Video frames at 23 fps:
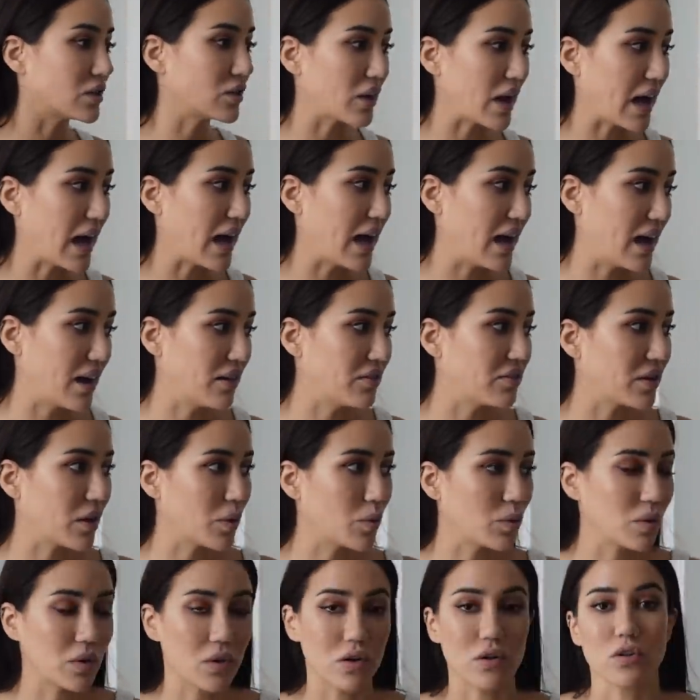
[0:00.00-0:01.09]
to have a
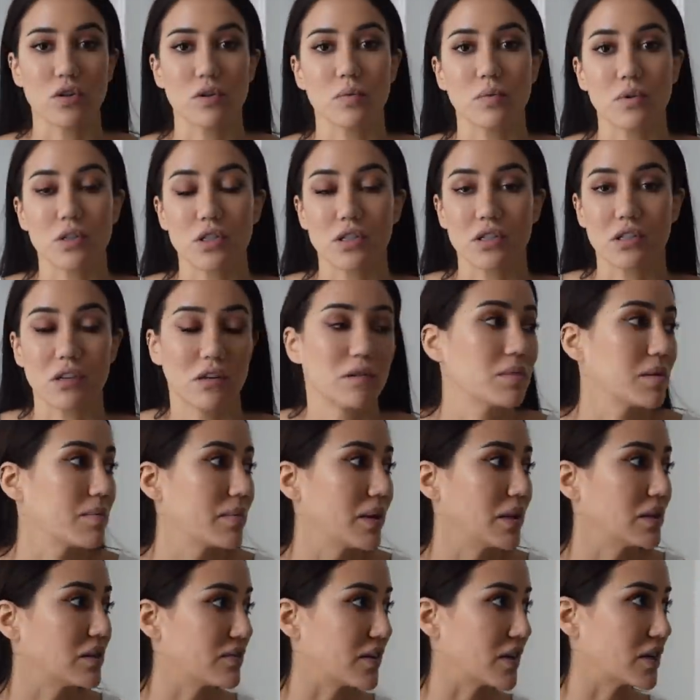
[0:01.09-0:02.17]
wardrobe which is gonna be
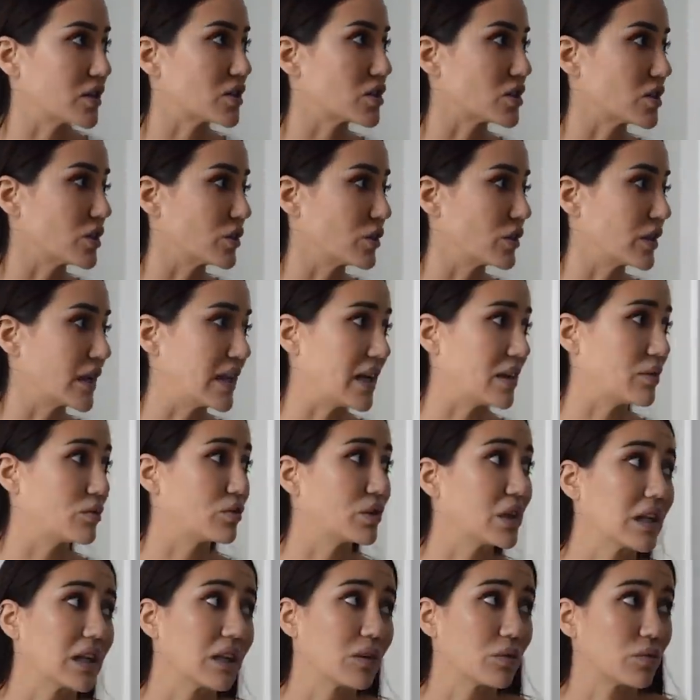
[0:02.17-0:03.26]
multifunctional, and I
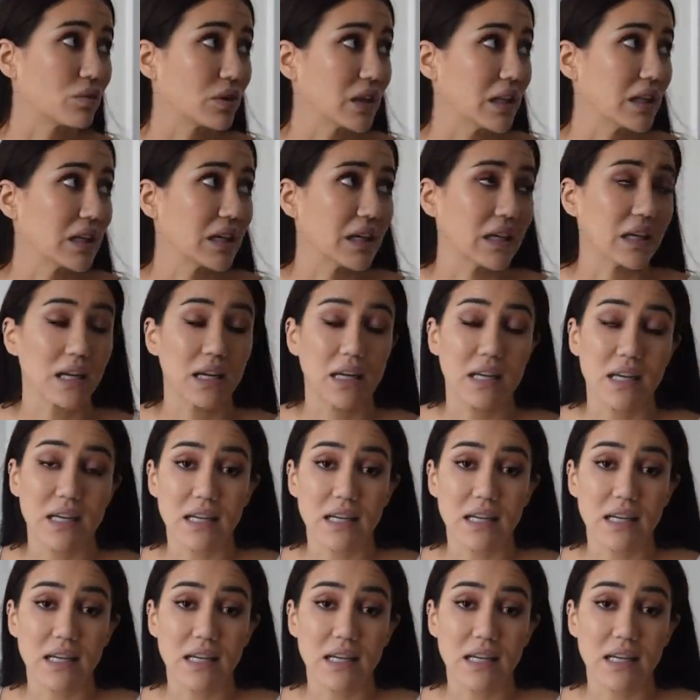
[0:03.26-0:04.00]
really, really